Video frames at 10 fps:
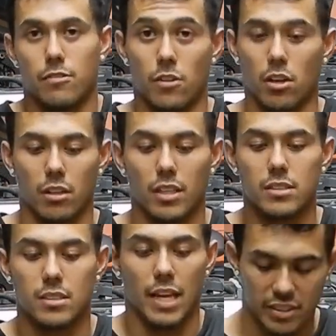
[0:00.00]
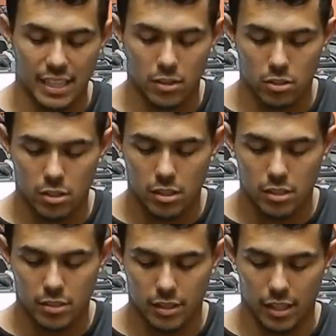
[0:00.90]
fog lights. They look
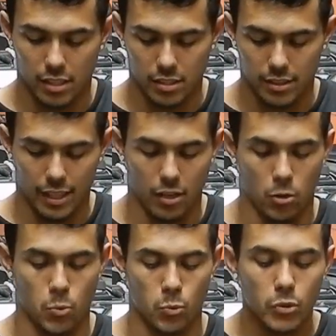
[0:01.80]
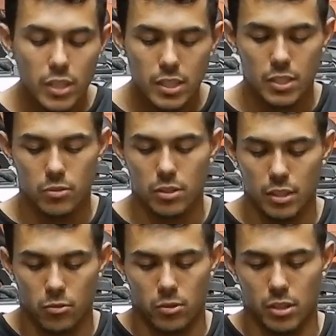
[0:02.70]
like they are really
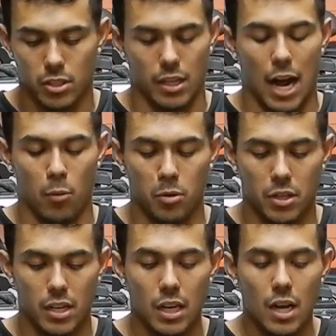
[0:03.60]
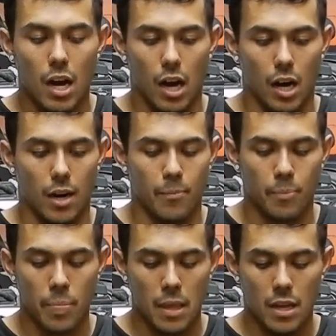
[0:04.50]
good output.
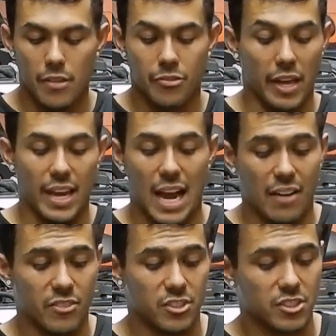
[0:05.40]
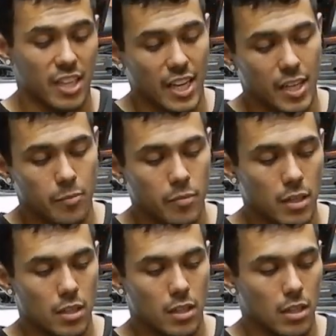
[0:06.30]
They have the same
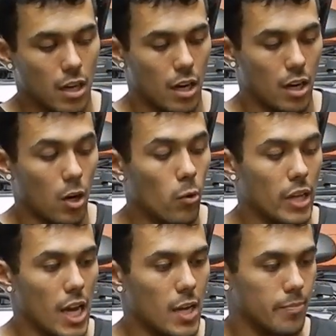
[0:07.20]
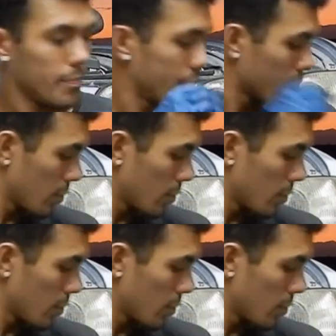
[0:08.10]
OEM